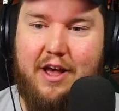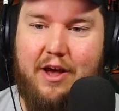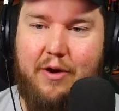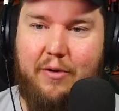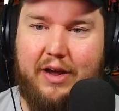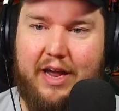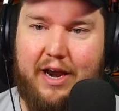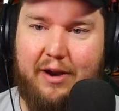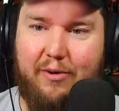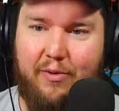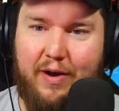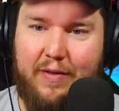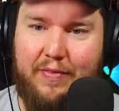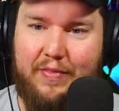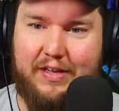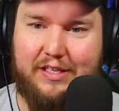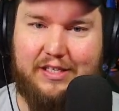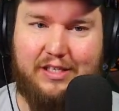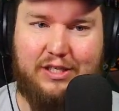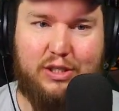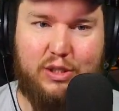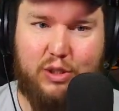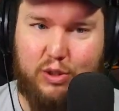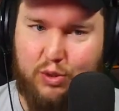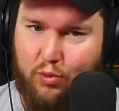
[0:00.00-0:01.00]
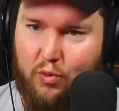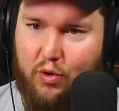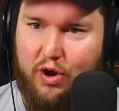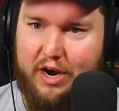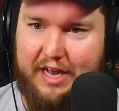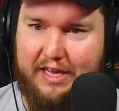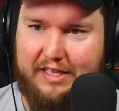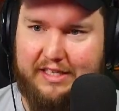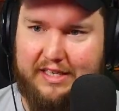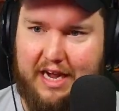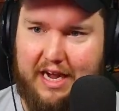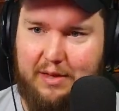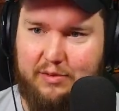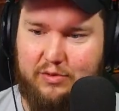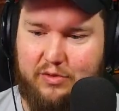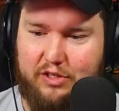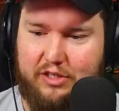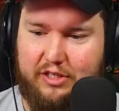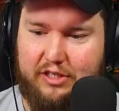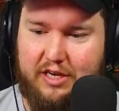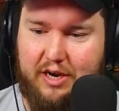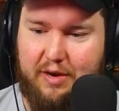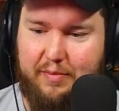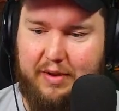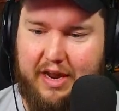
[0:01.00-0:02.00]
We got to run this 20 times, which
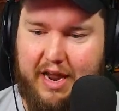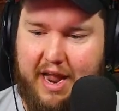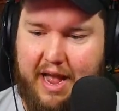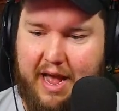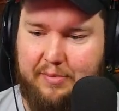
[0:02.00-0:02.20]
is going to be